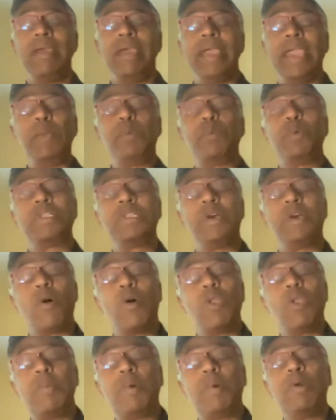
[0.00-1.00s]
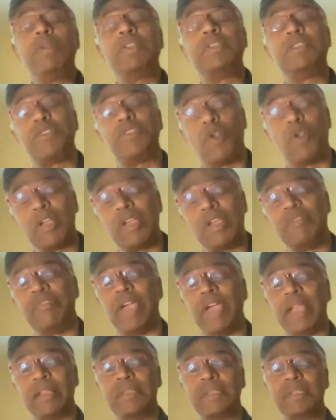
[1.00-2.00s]
it was all about strong
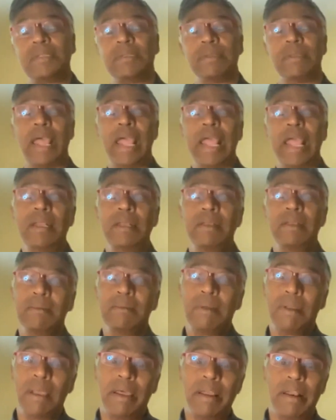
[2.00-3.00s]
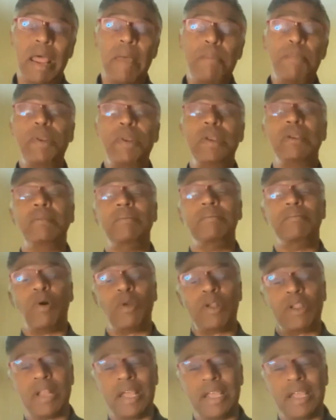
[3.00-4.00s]
effects and rapid
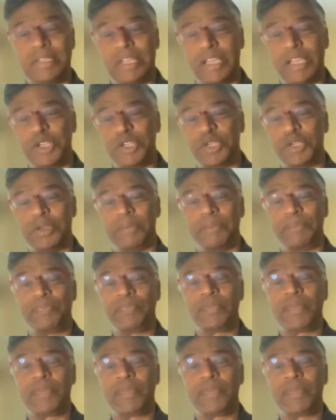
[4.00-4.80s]
modernization.